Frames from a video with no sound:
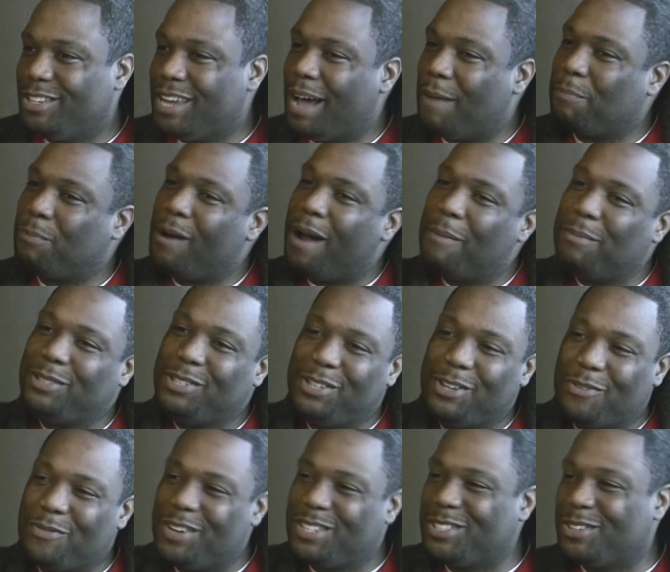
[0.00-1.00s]
I promise you
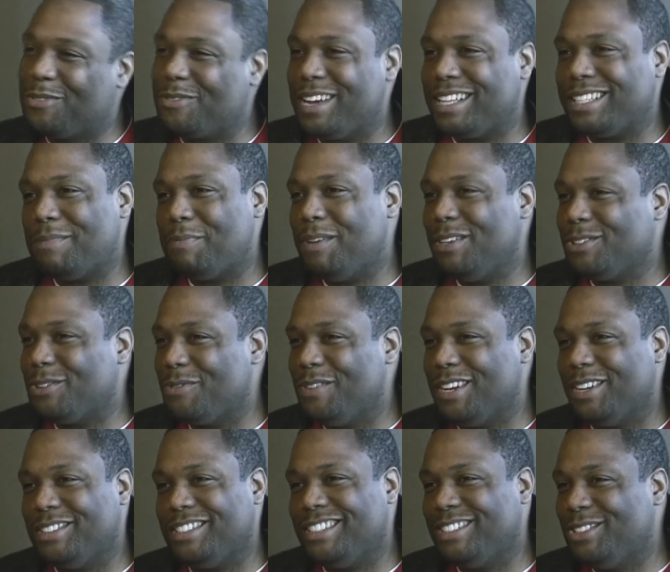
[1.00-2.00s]
the original recipe of
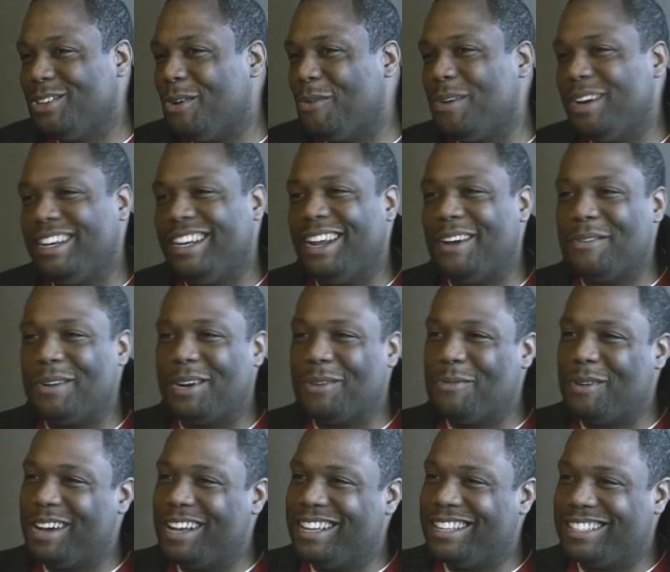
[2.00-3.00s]
Doritos is nowhere near what it
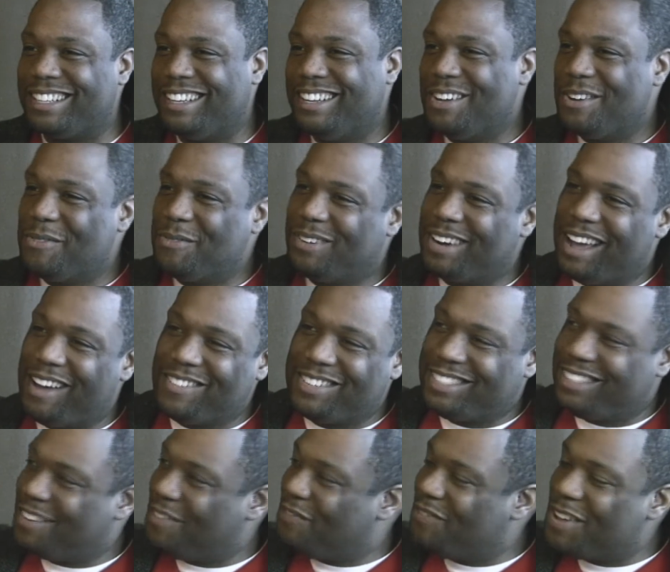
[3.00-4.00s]
was when I
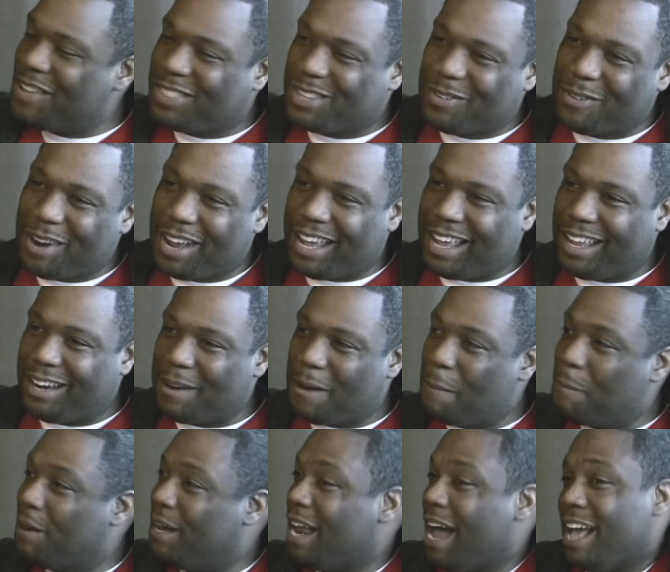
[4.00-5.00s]
was in the 5th grade,
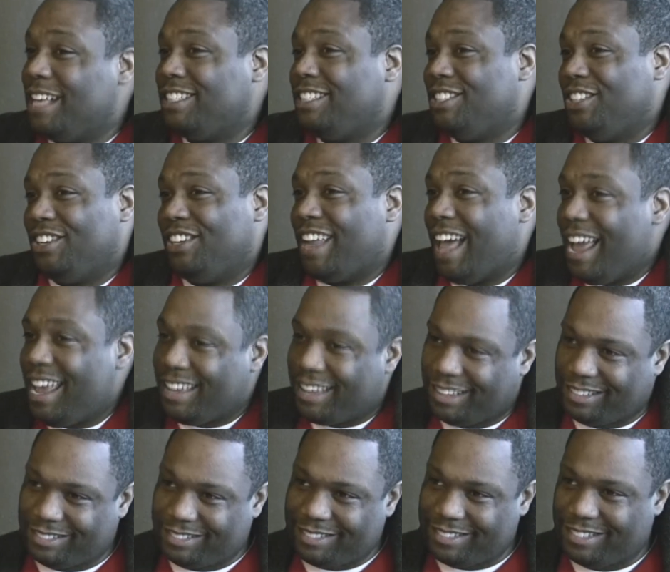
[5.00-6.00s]
but I still like
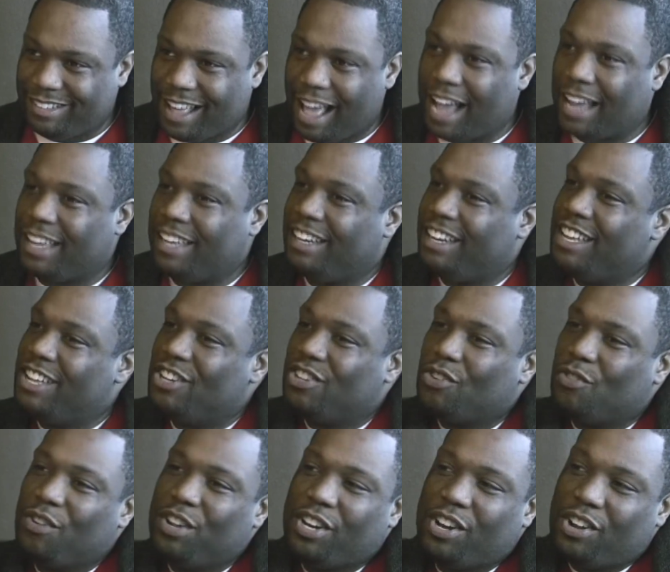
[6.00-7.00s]
it. I can eat
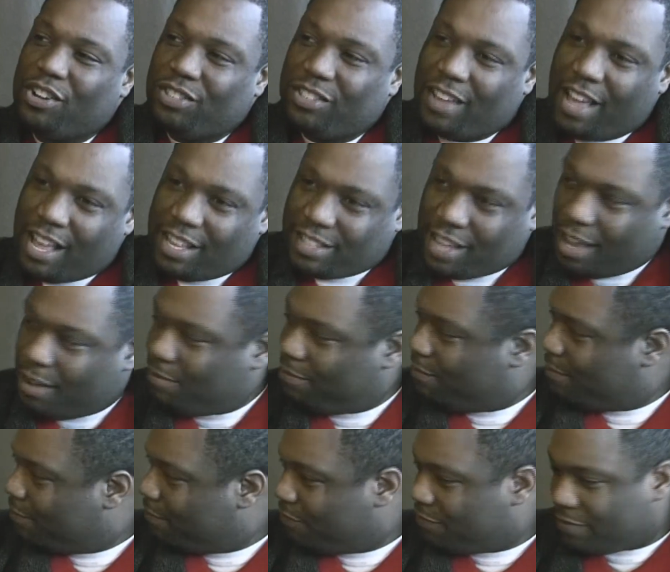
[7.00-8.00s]
Doritos as
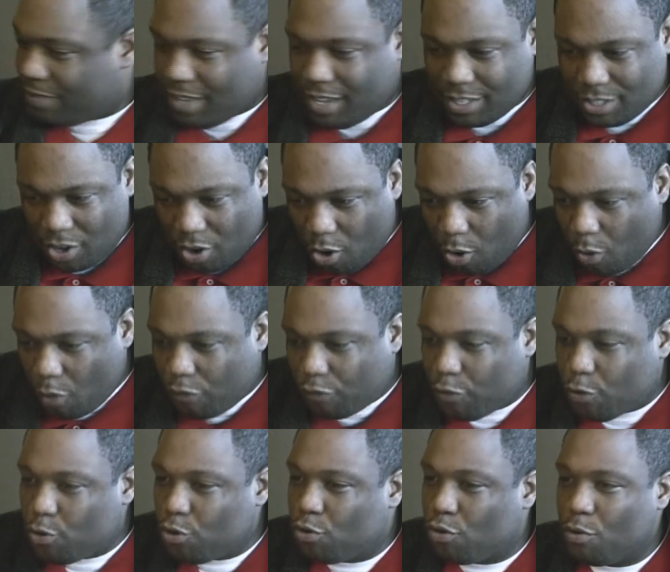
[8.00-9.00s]
a whole
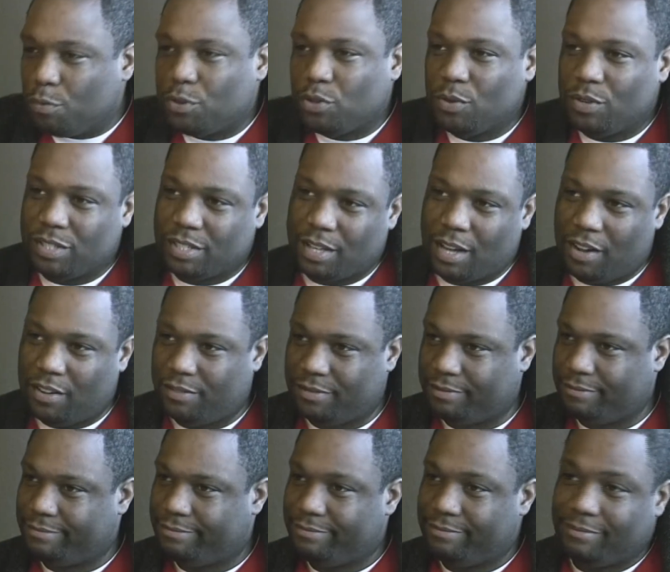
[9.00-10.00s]
food group to itself.
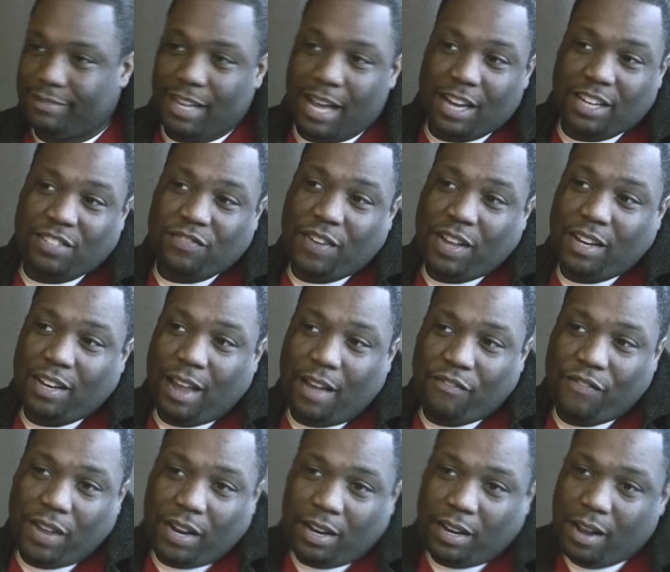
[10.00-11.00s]
I
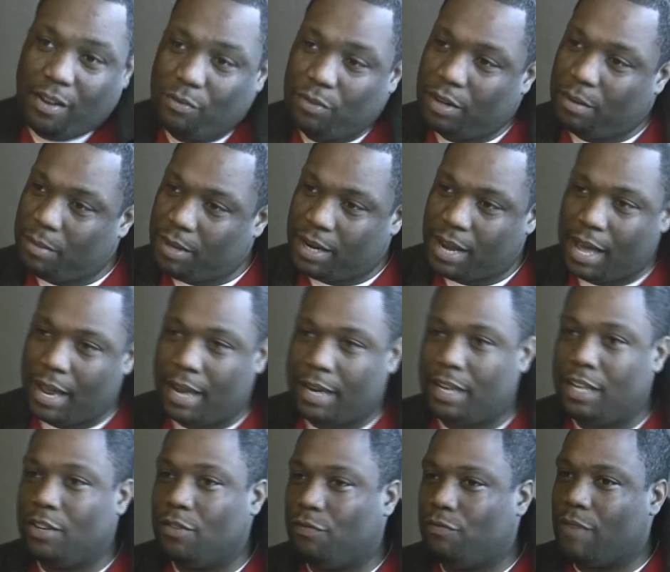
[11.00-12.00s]
fell in love with them, and
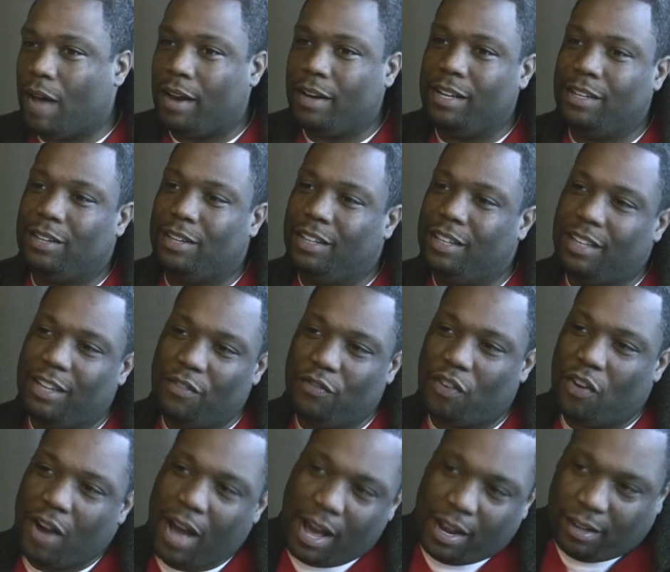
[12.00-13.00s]
I need to literally
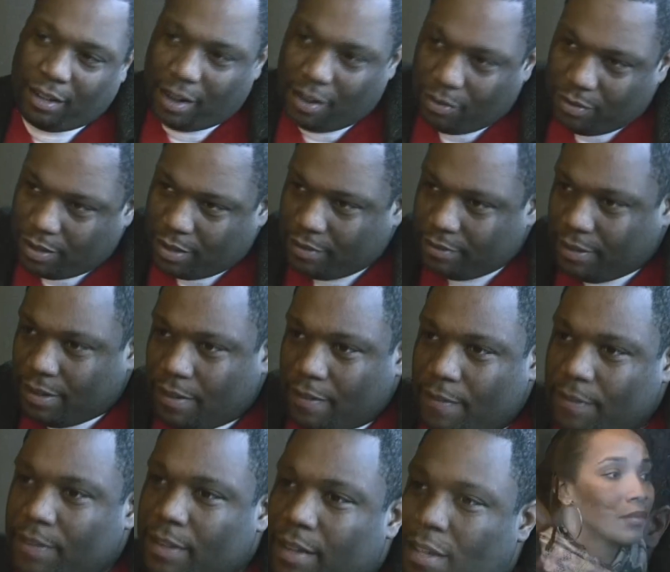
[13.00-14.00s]
fall out of love with
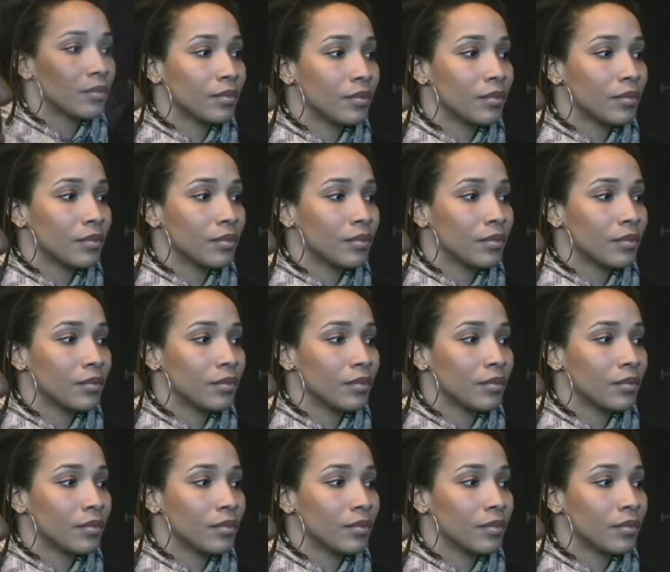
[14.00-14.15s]
them.